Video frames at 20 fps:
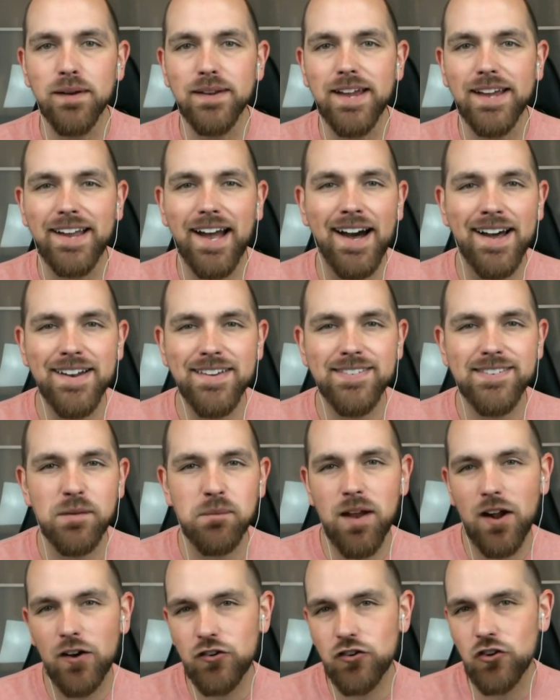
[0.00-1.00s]
But like, honestly,
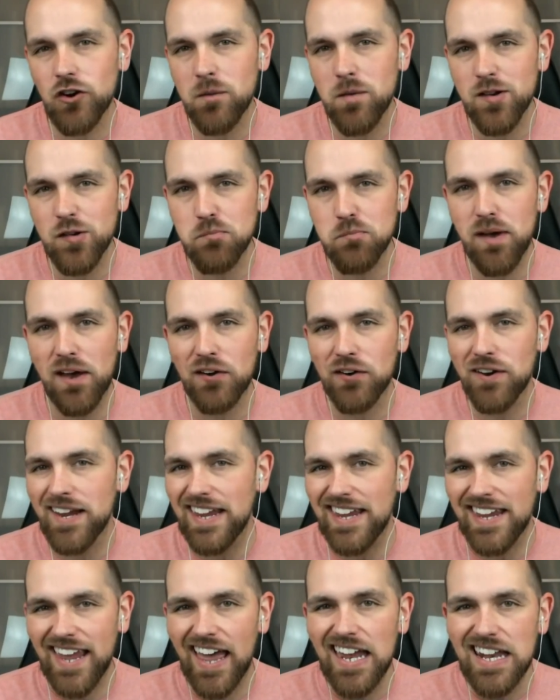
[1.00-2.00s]
I'm not sure how much better he
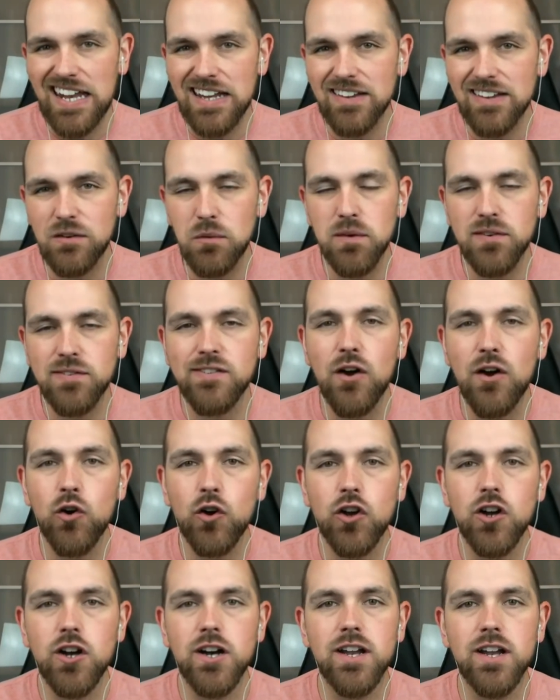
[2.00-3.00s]
can get because he was so
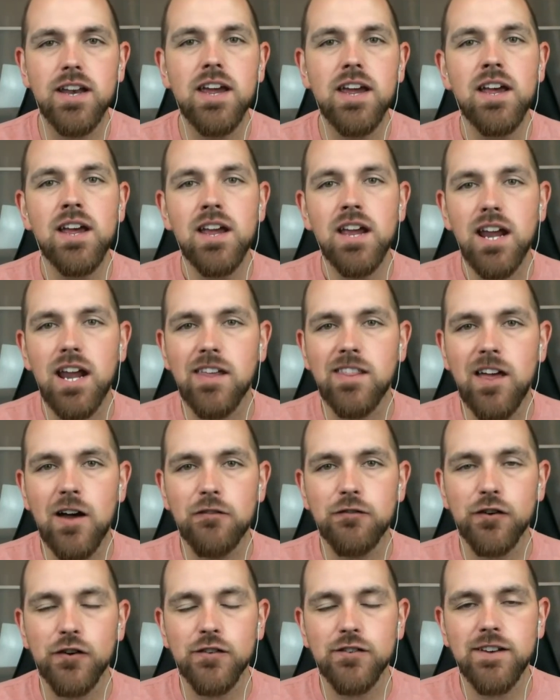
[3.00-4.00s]
good in
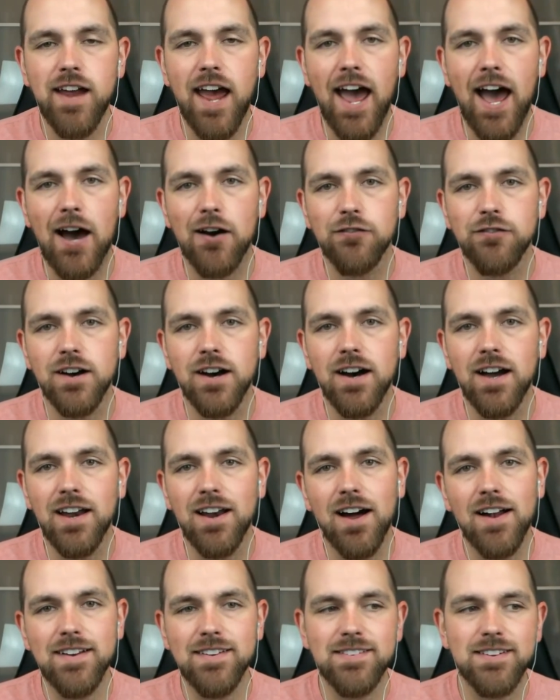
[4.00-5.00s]
that first half.
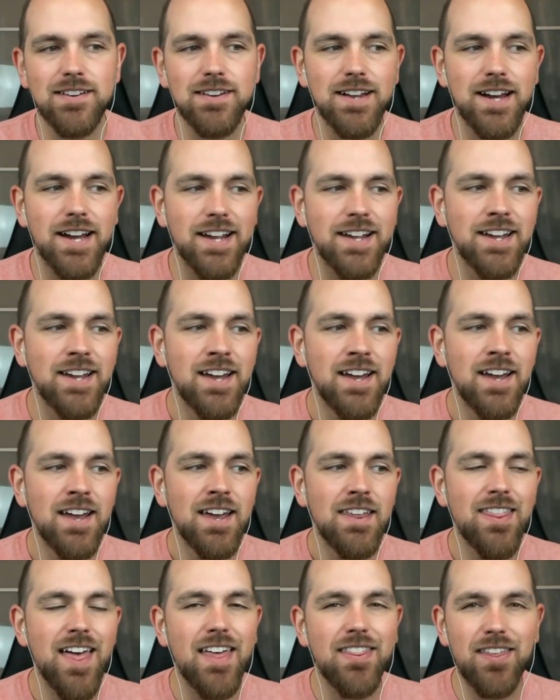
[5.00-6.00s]
And honestly, like,
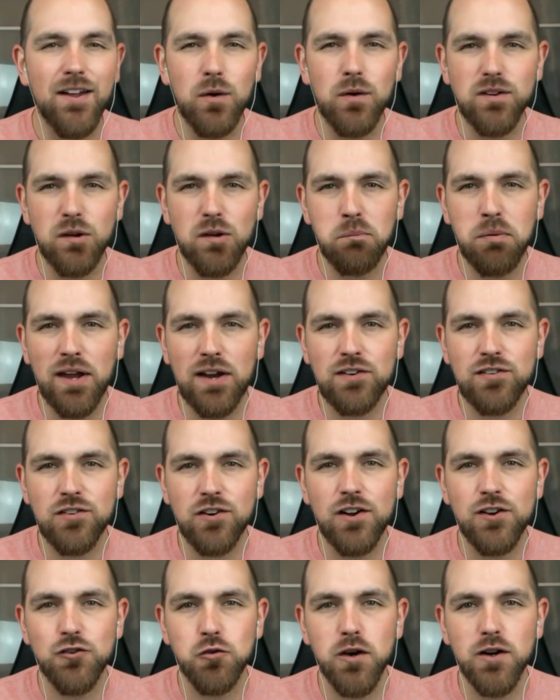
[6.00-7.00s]
that there was a picture
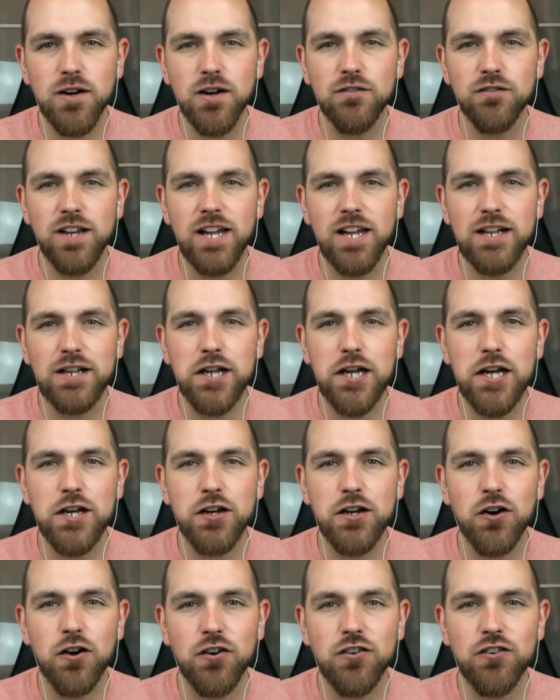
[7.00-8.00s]
on Twitter of like
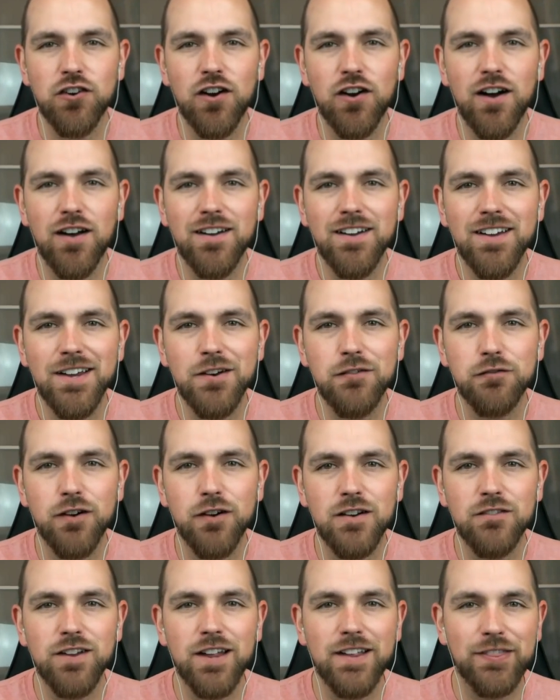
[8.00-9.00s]
Clayton Kershaw in
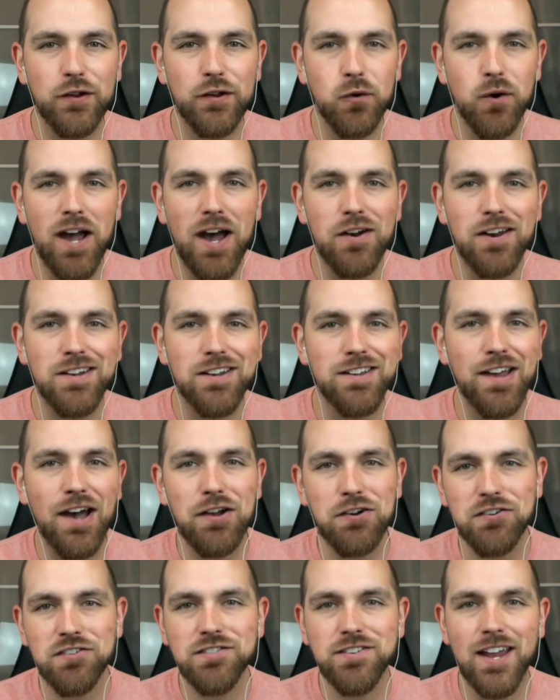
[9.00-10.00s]
front of like the crowd at
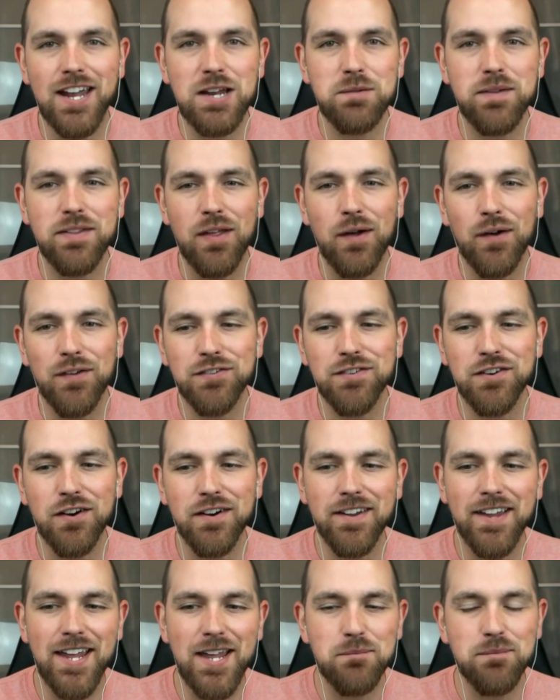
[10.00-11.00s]
Dodger Stadium in the All-Star
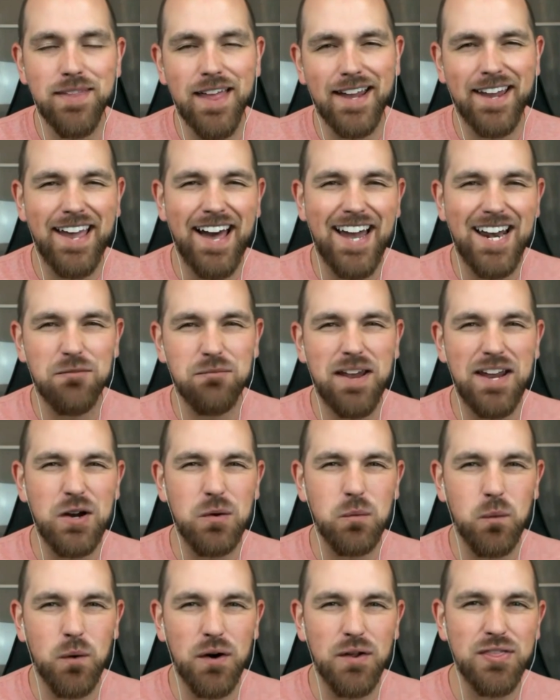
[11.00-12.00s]
game. That kind of made
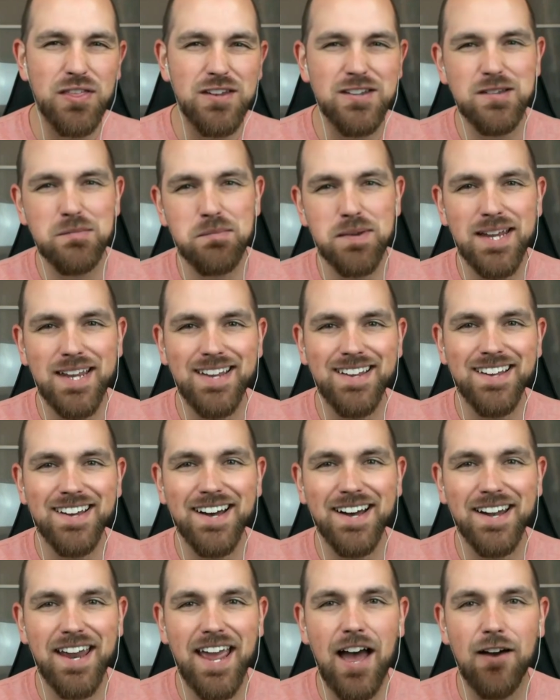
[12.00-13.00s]
it worth it to me
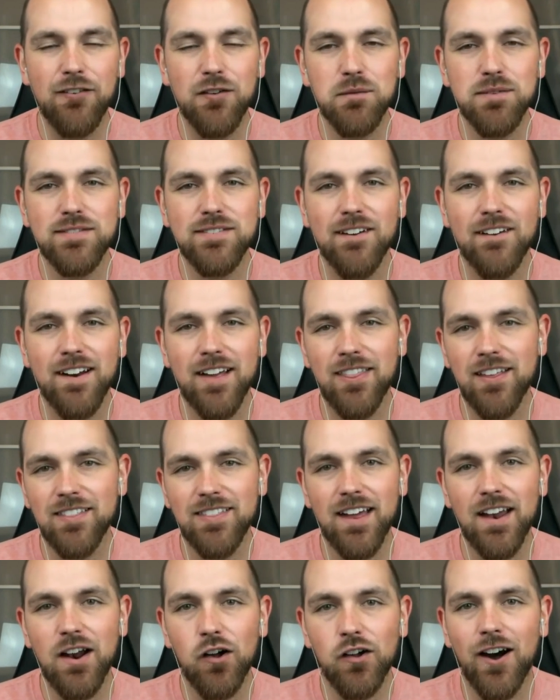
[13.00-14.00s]
to have him start. I think
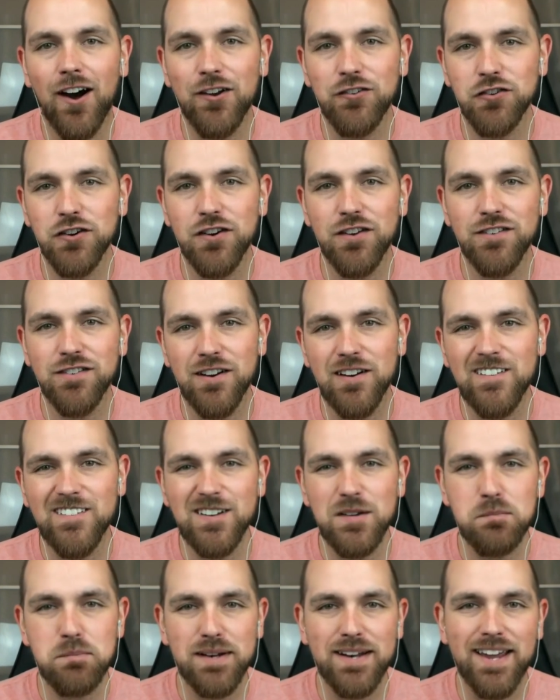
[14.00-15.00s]
that Alcantara
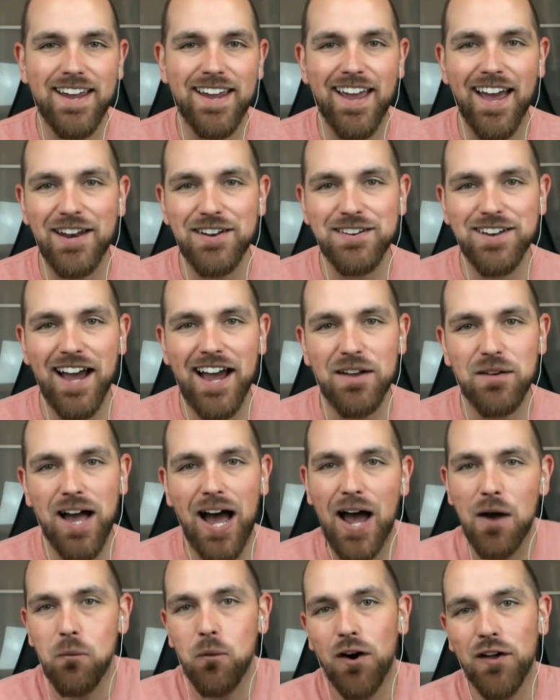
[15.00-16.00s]
deserved it, but hey,
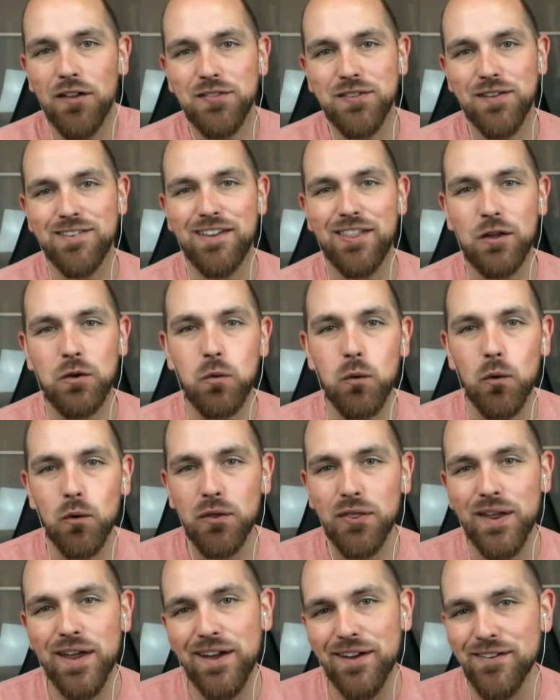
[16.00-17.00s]
I want to see the
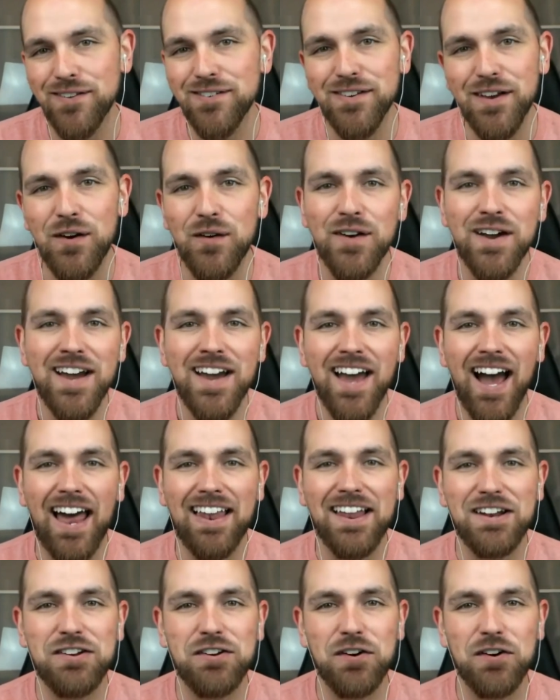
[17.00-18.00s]
cool thing. So I
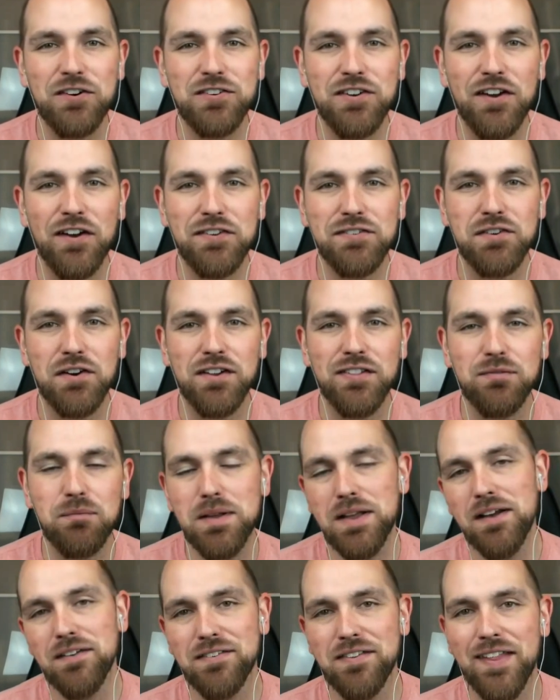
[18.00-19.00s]
liked Kershaw starting
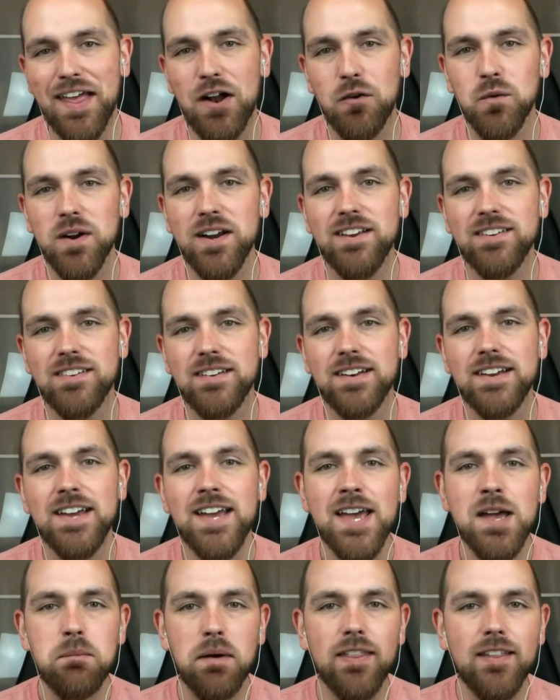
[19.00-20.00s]
because of that reason.
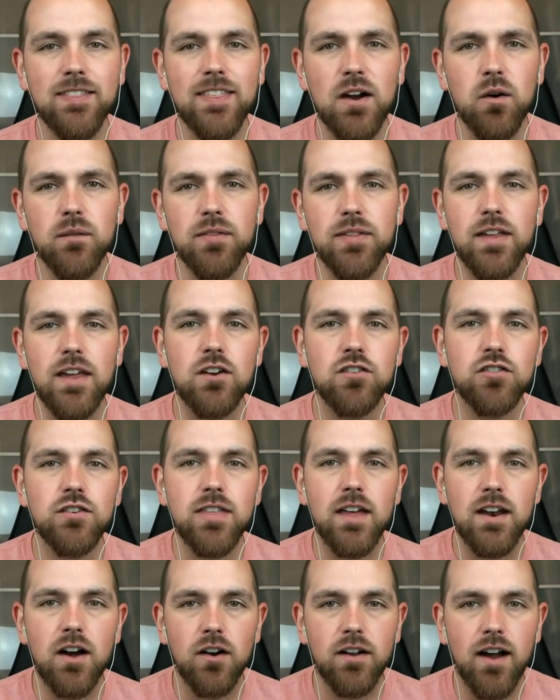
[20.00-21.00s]
But I think that the issue
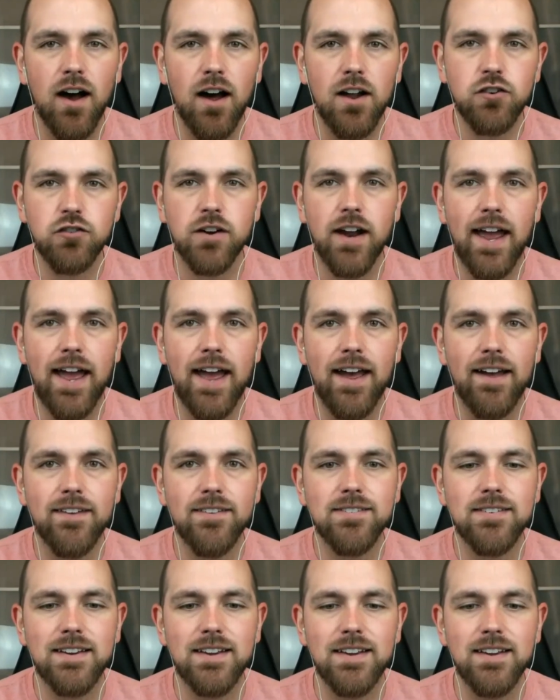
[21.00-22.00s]
that Alcantara
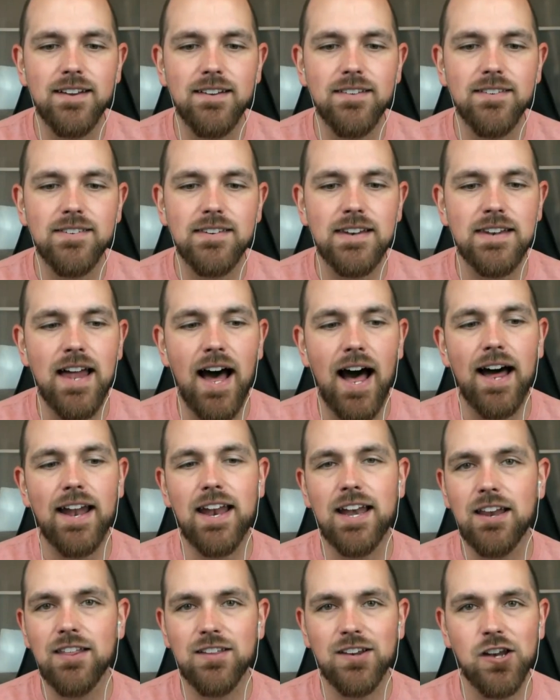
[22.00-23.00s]
has is not
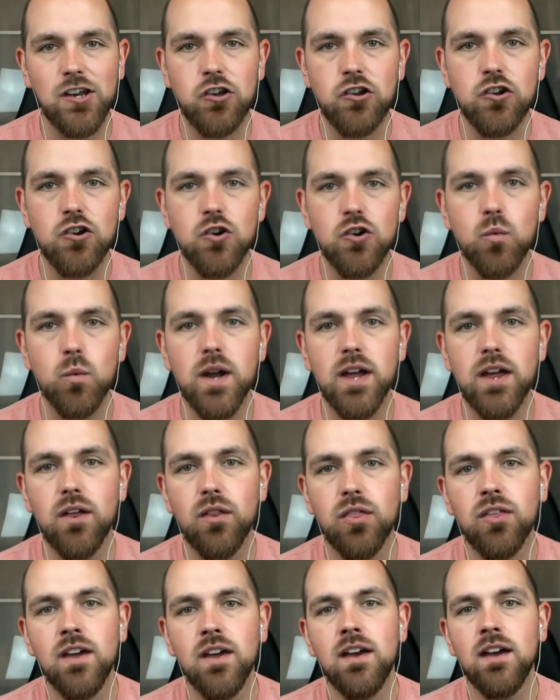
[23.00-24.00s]
anything to do
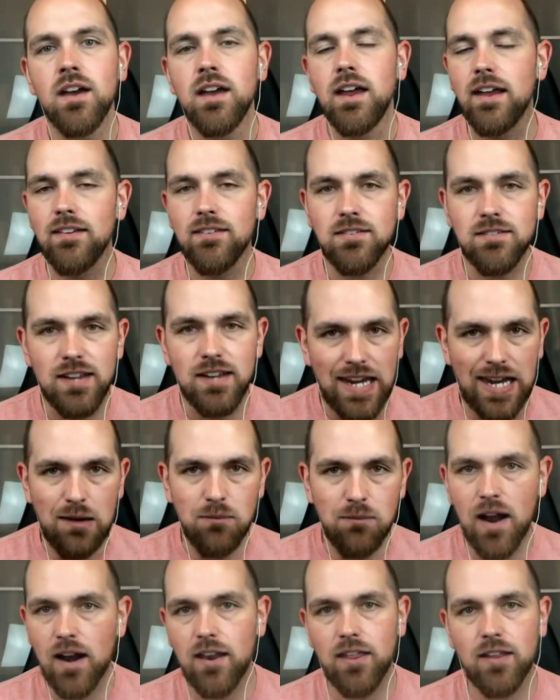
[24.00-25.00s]
with his
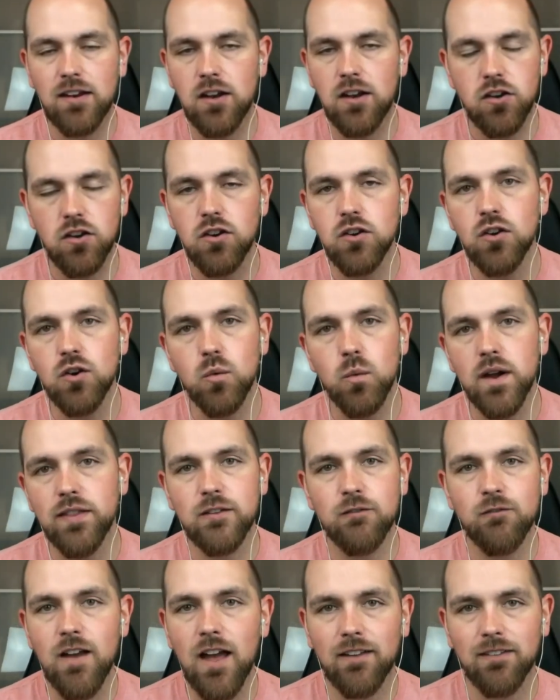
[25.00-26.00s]
team, not anything to do with
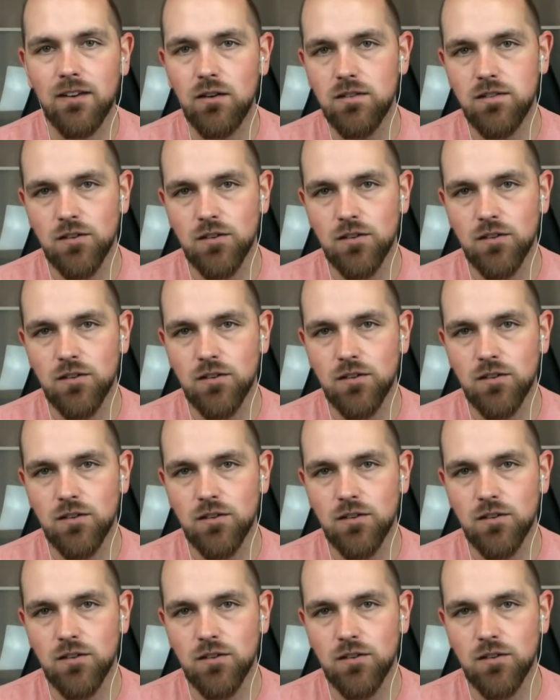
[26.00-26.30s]
the fact that he's